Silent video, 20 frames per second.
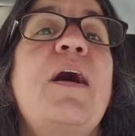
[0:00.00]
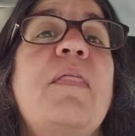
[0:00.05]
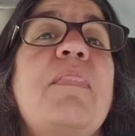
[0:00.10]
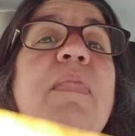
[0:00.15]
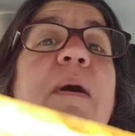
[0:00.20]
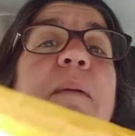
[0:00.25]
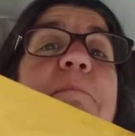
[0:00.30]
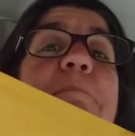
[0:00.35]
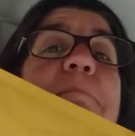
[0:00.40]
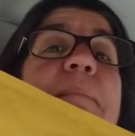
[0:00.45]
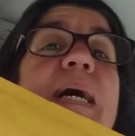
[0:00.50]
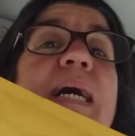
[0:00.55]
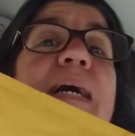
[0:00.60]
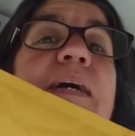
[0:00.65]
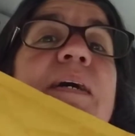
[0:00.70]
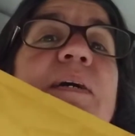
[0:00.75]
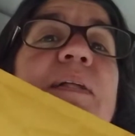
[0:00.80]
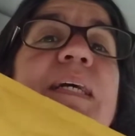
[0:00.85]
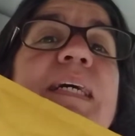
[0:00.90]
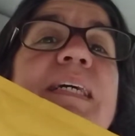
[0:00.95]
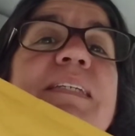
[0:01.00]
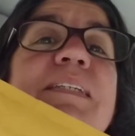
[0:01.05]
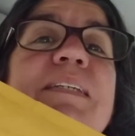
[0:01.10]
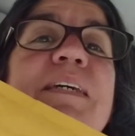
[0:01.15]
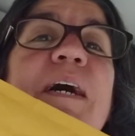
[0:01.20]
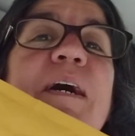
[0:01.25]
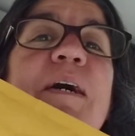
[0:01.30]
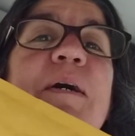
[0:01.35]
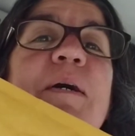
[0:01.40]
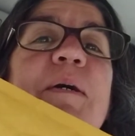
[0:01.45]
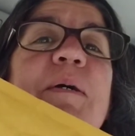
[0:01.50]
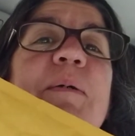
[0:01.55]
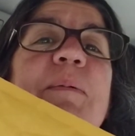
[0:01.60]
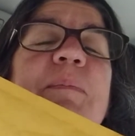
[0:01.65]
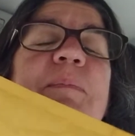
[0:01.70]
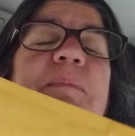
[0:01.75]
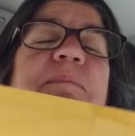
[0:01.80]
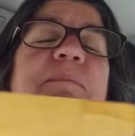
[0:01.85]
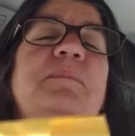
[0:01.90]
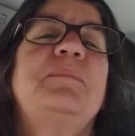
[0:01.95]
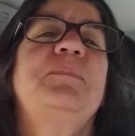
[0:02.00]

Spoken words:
The mail has come.